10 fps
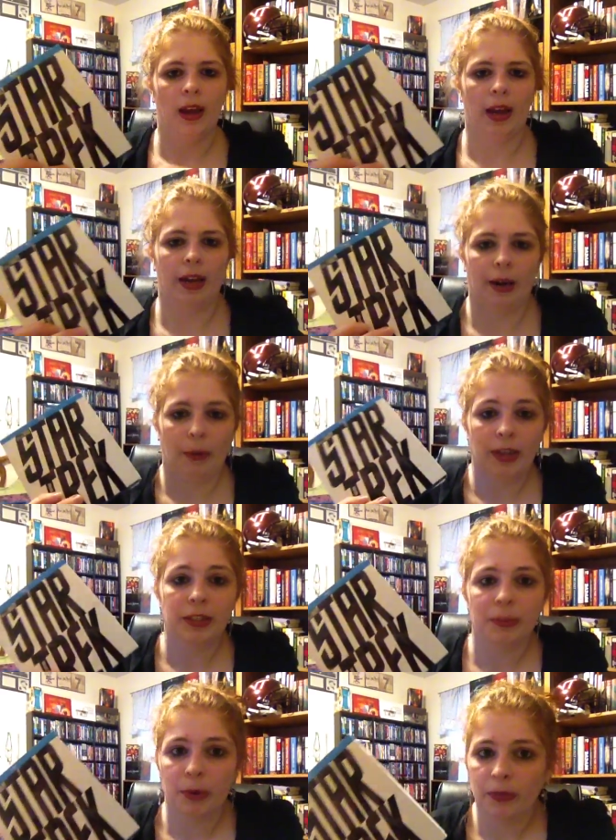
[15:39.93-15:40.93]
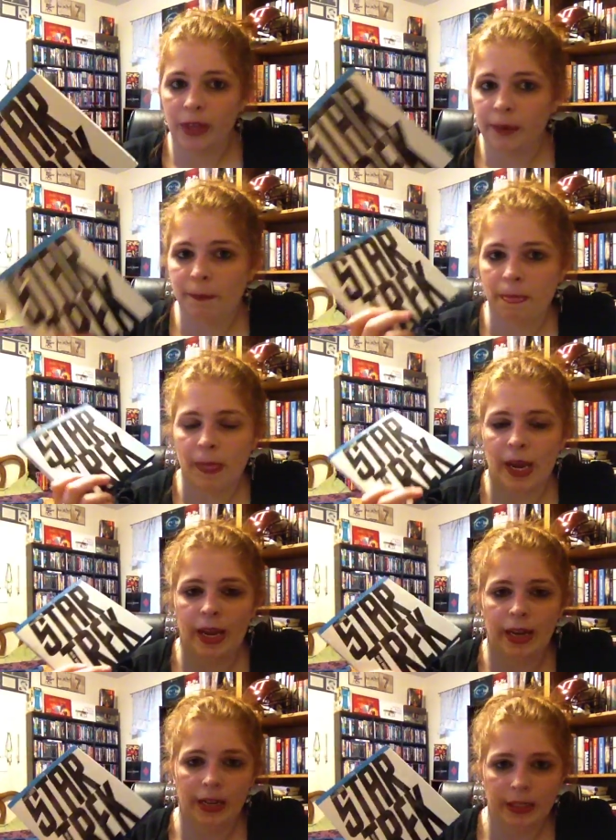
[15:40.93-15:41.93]
And I watched the movie,
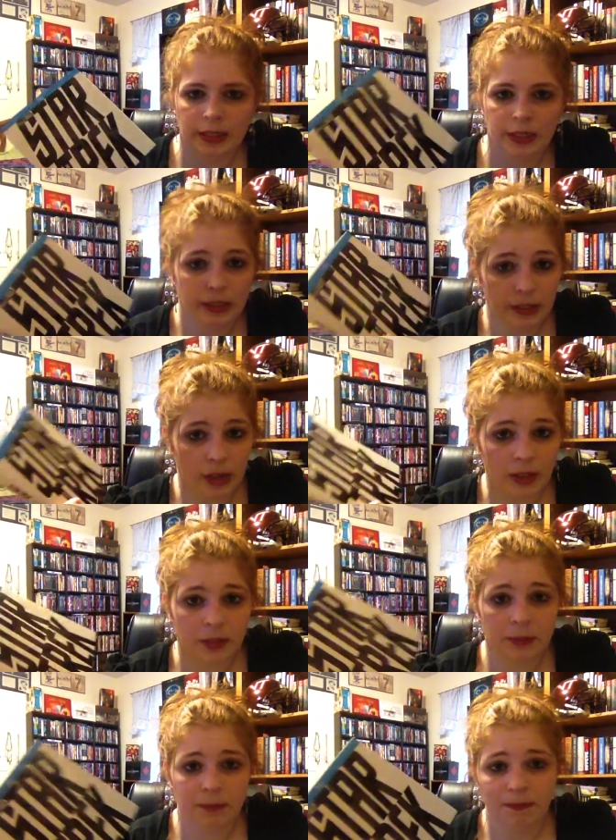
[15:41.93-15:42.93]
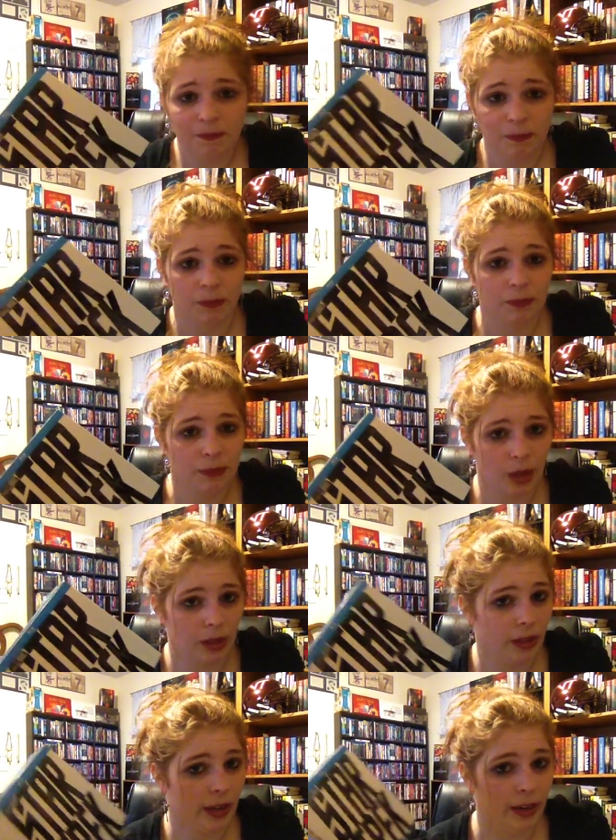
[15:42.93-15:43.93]
and it is awesome.
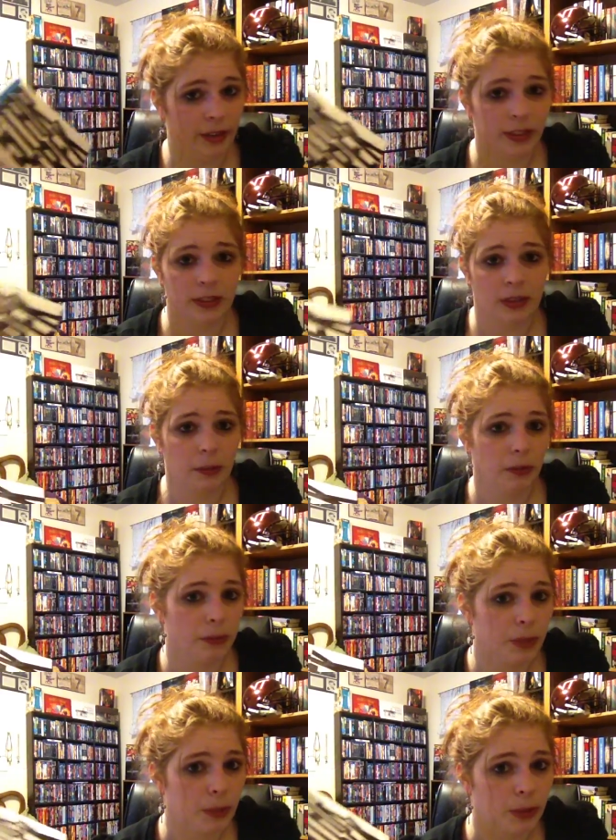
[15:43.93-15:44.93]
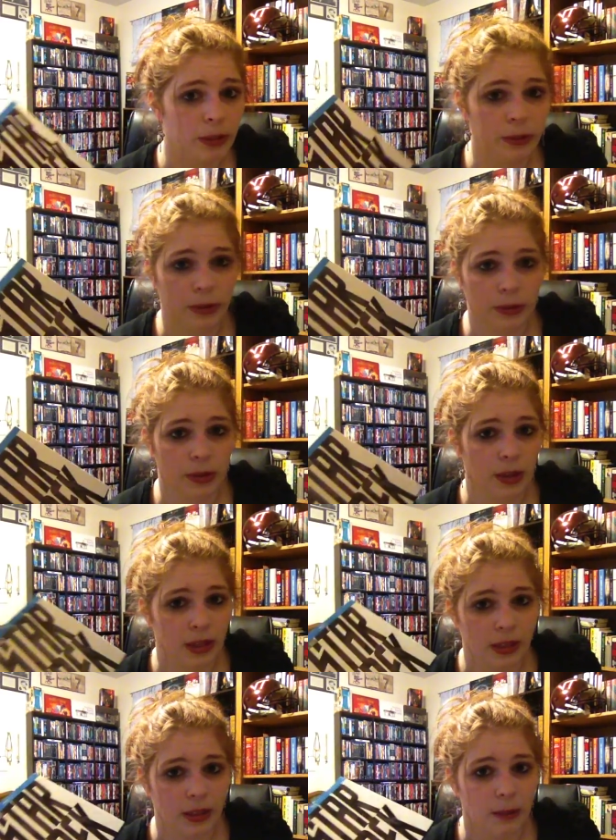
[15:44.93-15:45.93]
And this is coming from someone who knows
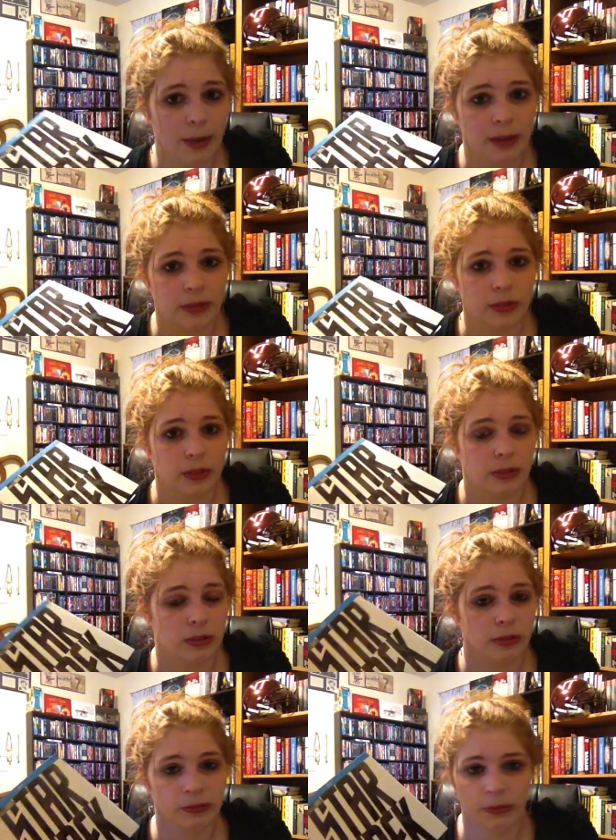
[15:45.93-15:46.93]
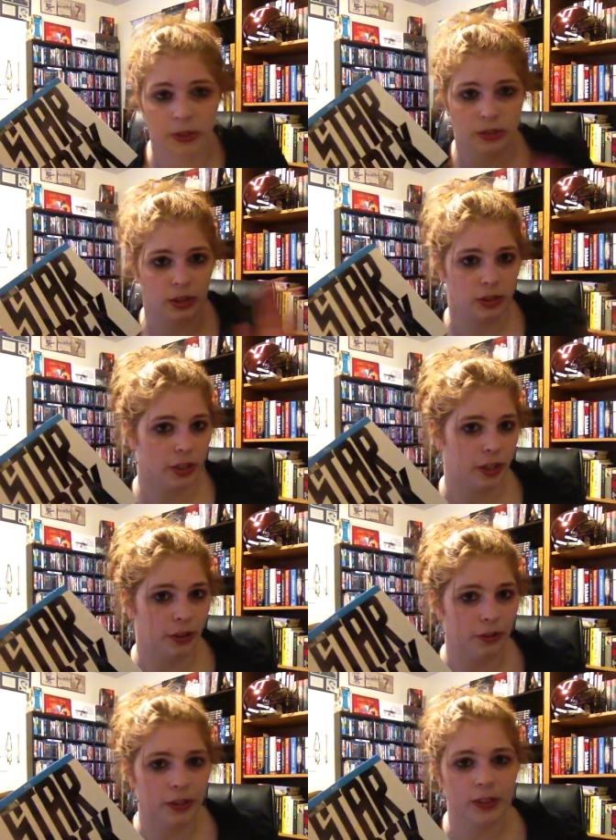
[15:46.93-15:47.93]
nothing about the, the Star Trek
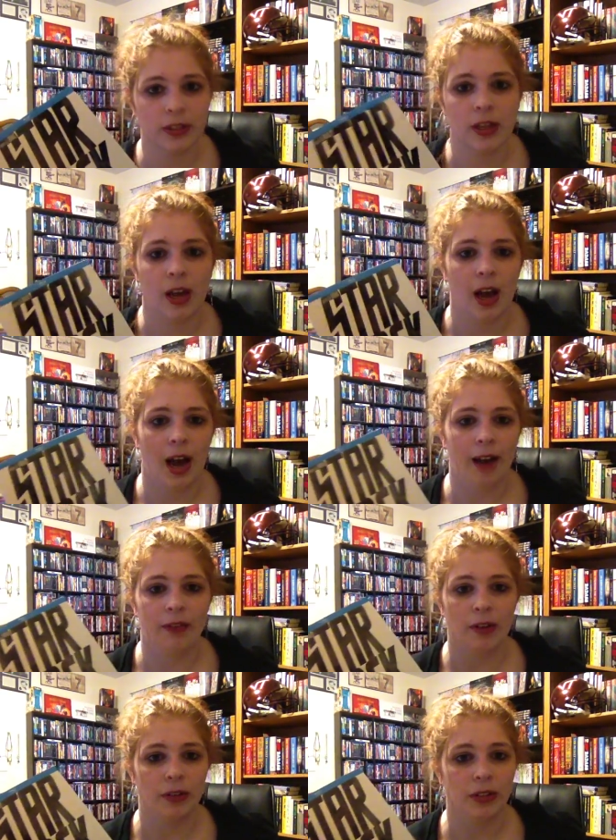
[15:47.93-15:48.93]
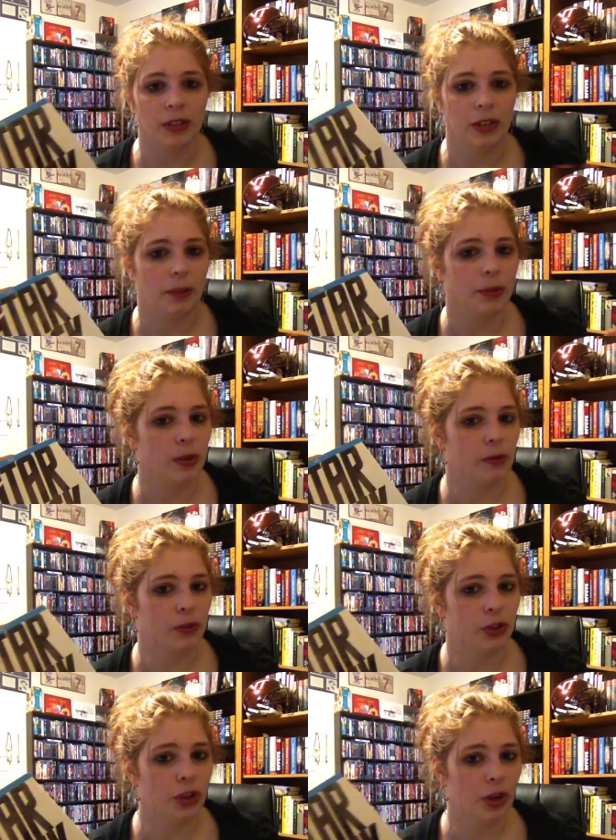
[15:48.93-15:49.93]
universe. I've never seen an episode of the
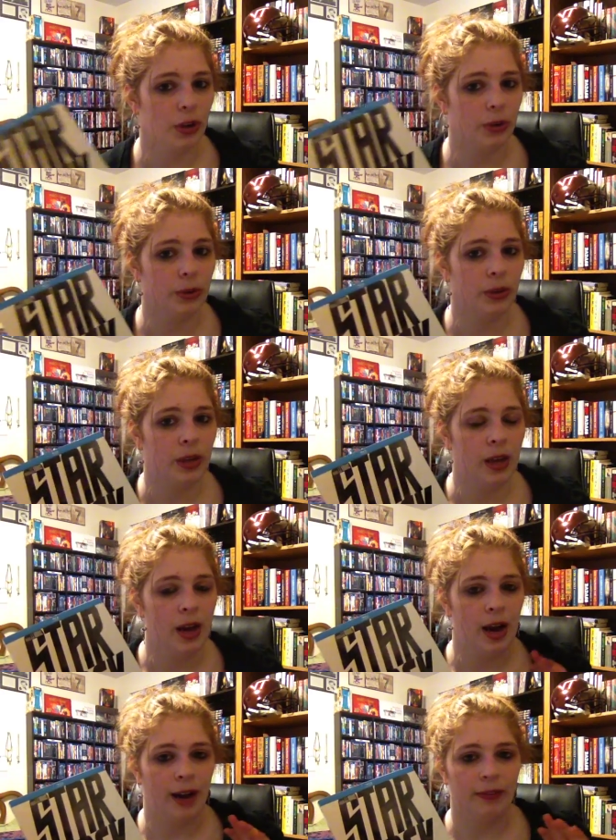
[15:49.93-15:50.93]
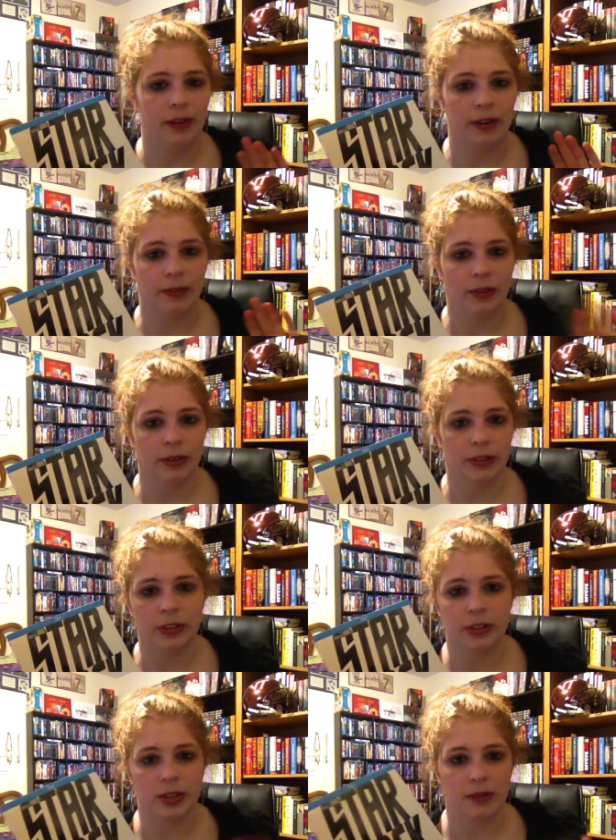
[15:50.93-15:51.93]
show. I've never,
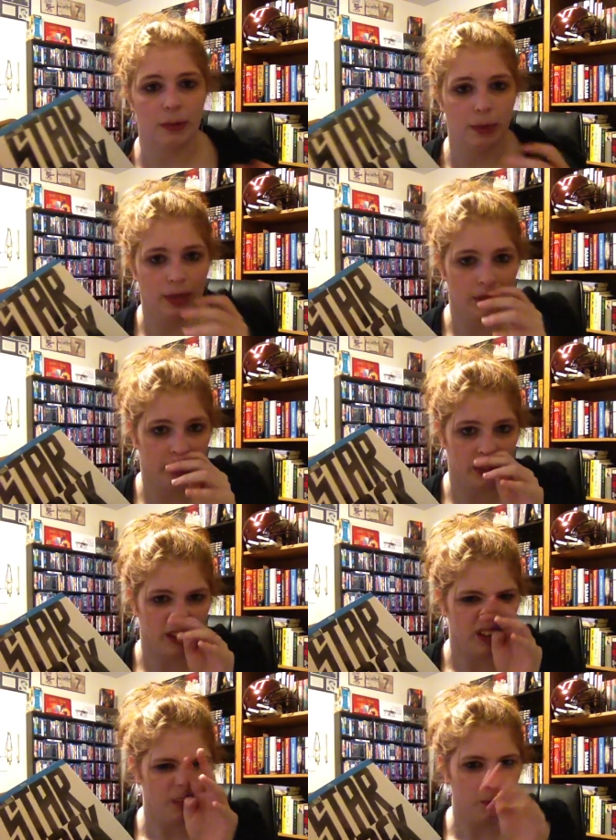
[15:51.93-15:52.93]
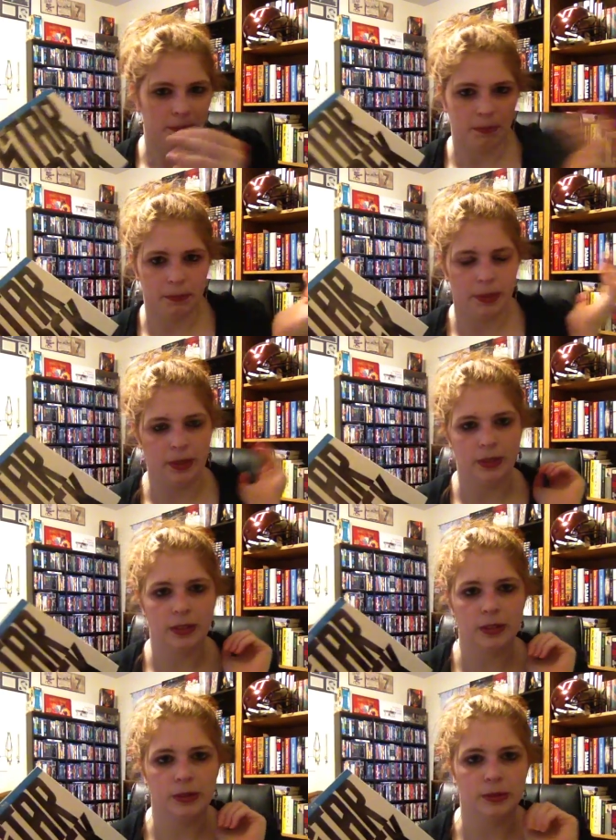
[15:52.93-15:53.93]
it's just never been anything I've been
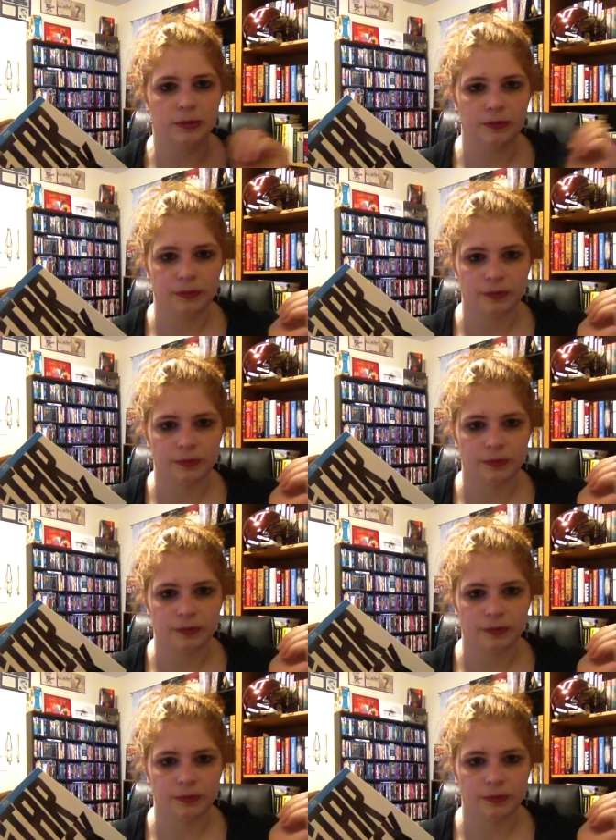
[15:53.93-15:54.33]
into.